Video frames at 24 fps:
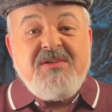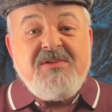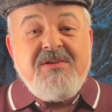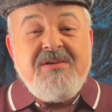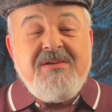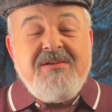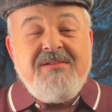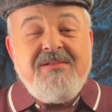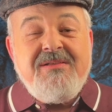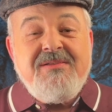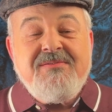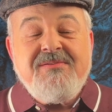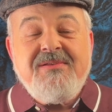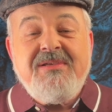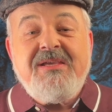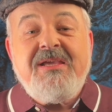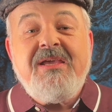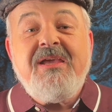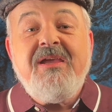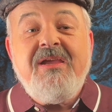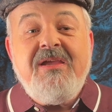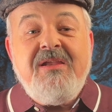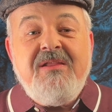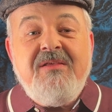channel has
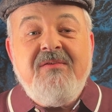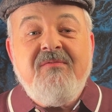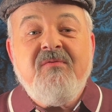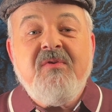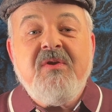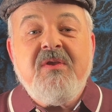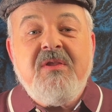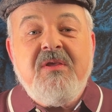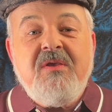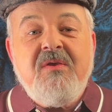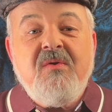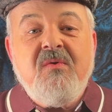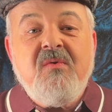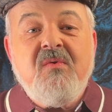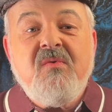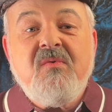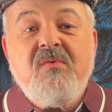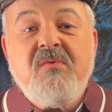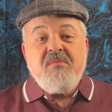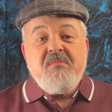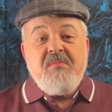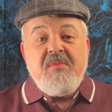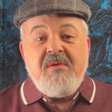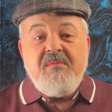like 80
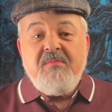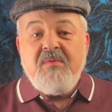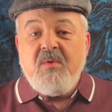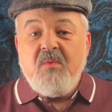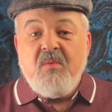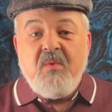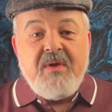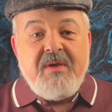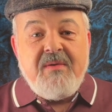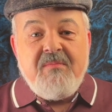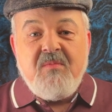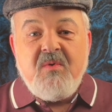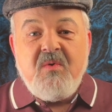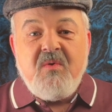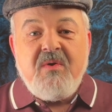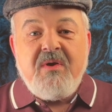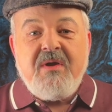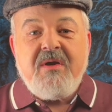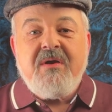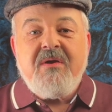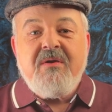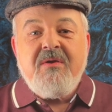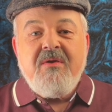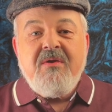videos, maybe way
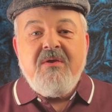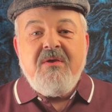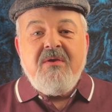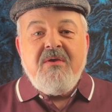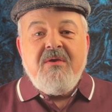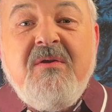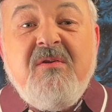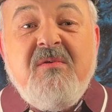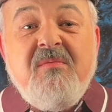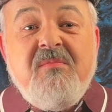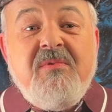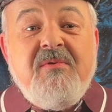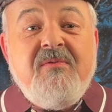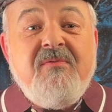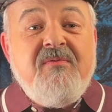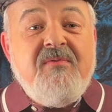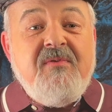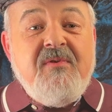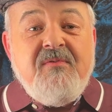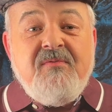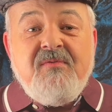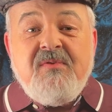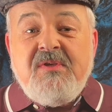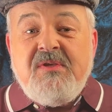more. It could be
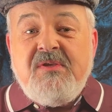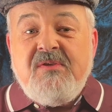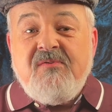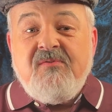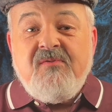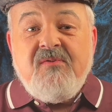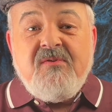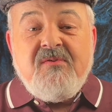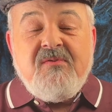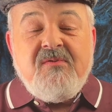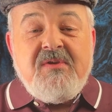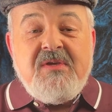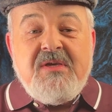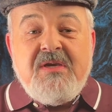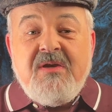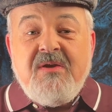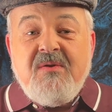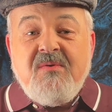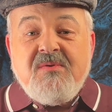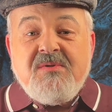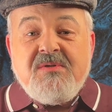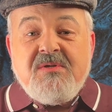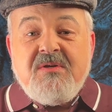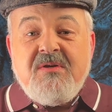50, 60
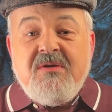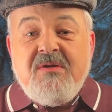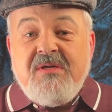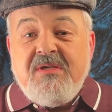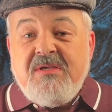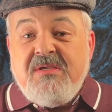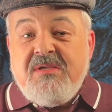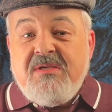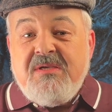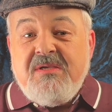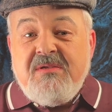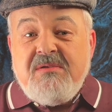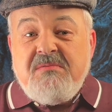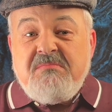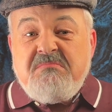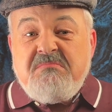hours of content.